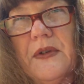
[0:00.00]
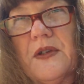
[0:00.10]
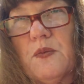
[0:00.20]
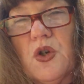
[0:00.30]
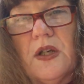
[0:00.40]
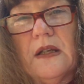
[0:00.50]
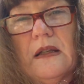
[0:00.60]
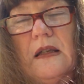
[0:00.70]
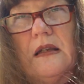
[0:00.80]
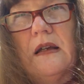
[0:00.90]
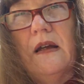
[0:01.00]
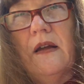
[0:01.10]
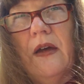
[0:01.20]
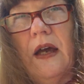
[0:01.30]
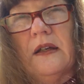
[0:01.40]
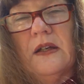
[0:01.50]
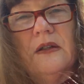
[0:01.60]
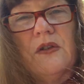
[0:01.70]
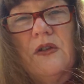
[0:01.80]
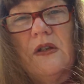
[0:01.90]
some sheets, and
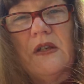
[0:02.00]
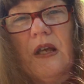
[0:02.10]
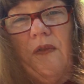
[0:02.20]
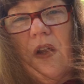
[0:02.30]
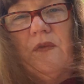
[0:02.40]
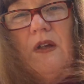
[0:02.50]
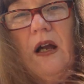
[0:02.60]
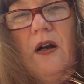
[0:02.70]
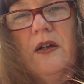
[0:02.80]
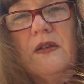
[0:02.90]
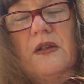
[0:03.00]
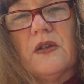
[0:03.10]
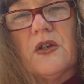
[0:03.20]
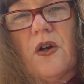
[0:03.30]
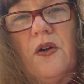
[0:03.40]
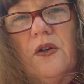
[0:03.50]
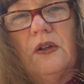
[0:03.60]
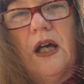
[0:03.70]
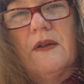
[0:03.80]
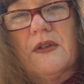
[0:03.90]
get to these safe haven areas and start your
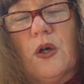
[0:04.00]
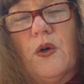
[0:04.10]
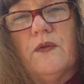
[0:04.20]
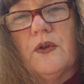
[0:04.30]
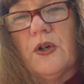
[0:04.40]
lives over.